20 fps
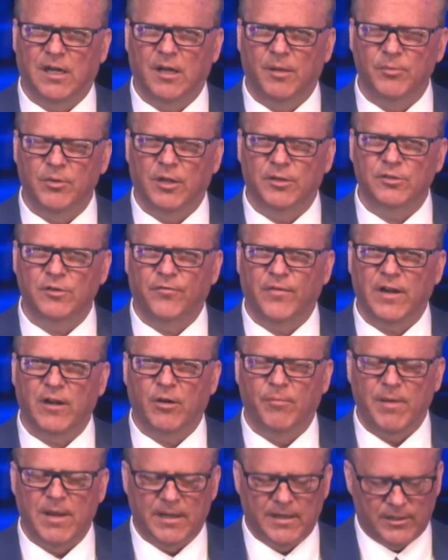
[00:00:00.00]
You'll also find our
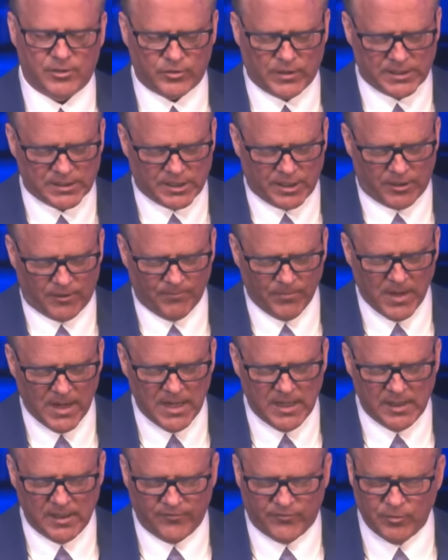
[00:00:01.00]
mailing address there
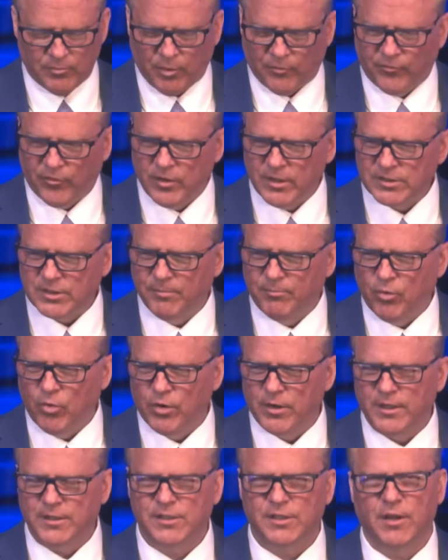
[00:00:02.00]
if you prefer to support
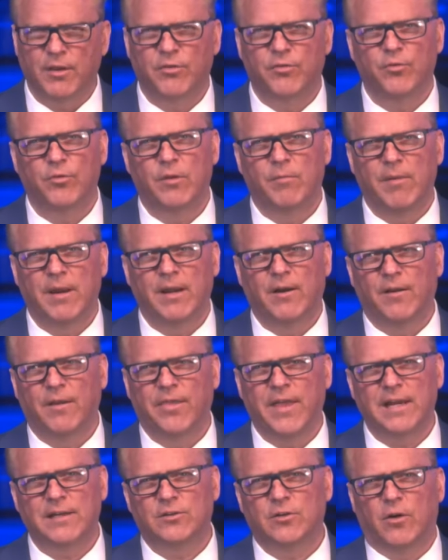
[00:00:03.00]
us through the mail.
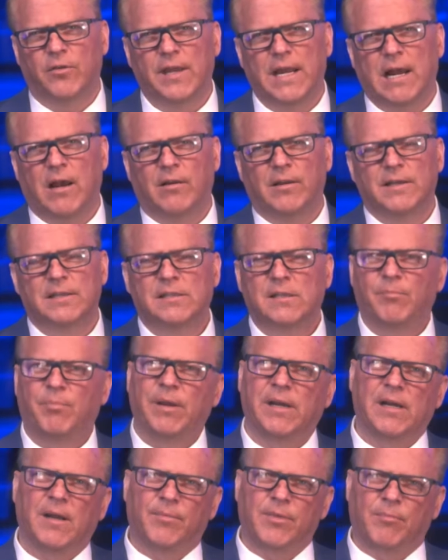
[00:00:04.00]
Thanks to all the outlets that
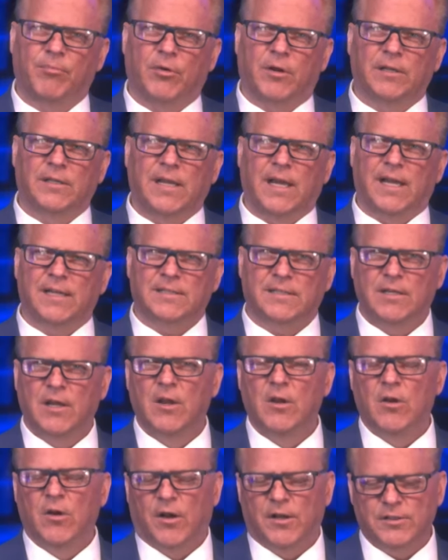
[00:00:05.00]
pick up the broadcast,
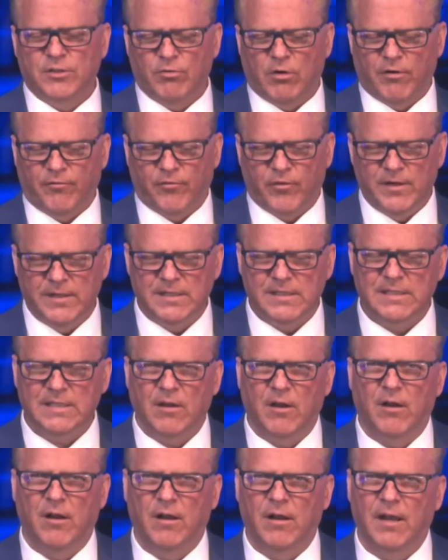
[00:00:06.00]
also our friends
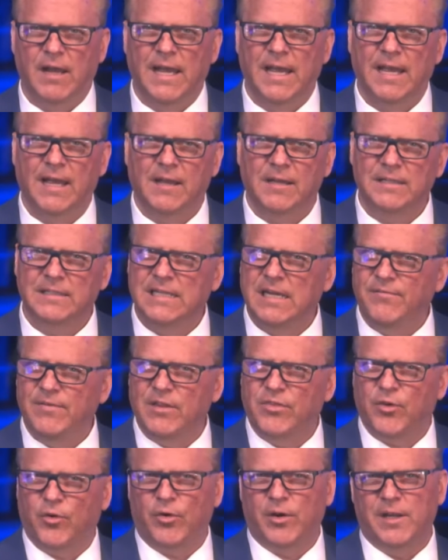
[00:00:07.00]
uh, at
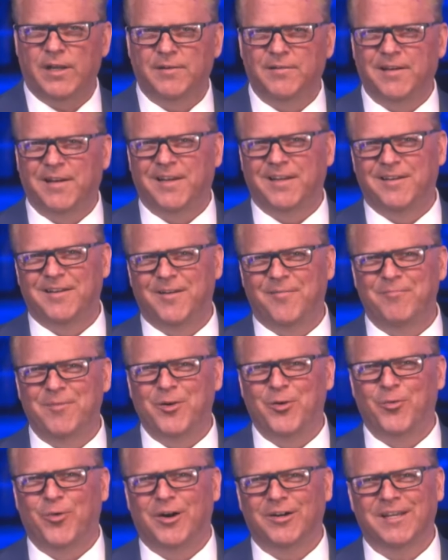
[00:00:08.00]
TV30 in
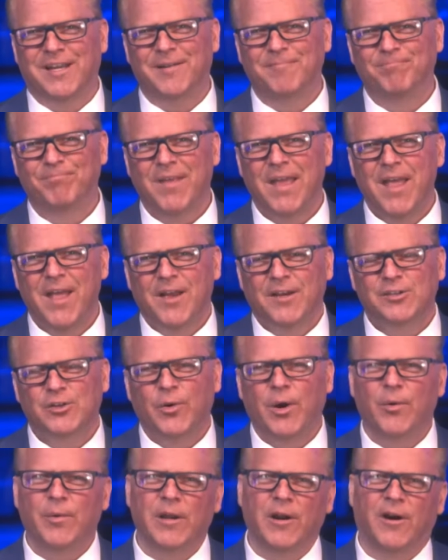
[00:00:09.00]
Milwaukee. So
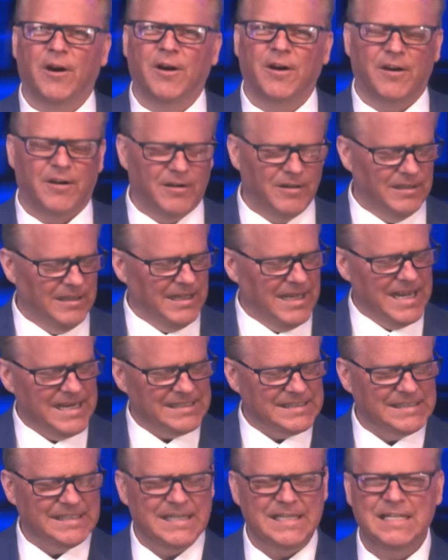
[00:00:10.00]
here we are,
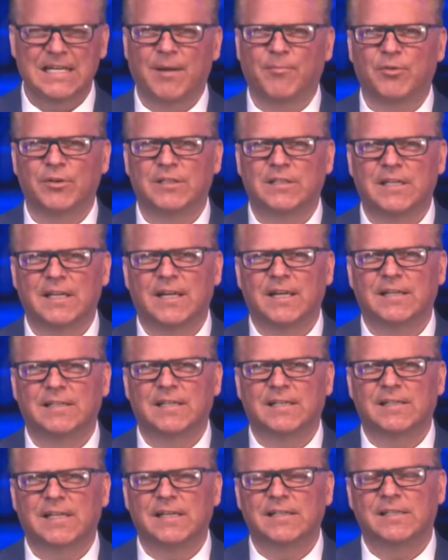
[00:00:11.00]
lesson number six,
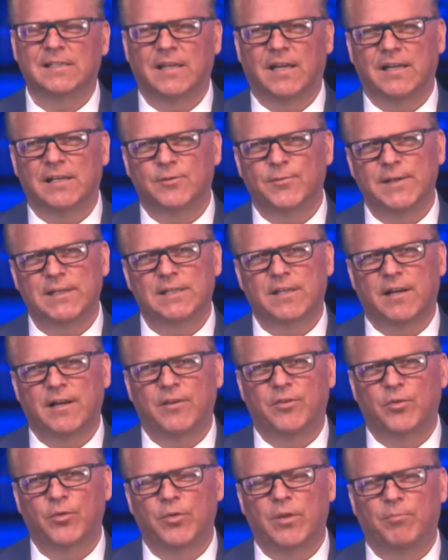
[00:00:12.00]
as I said, as we study
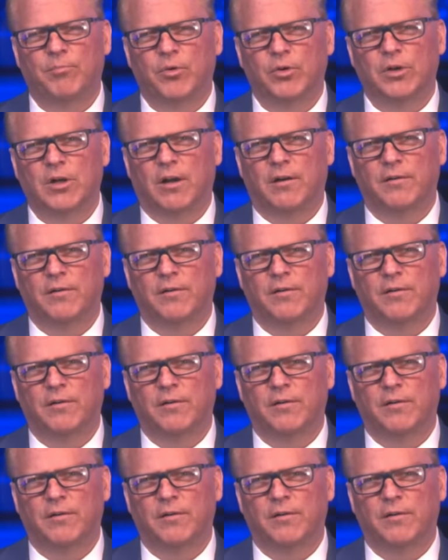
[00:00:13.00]
through the book of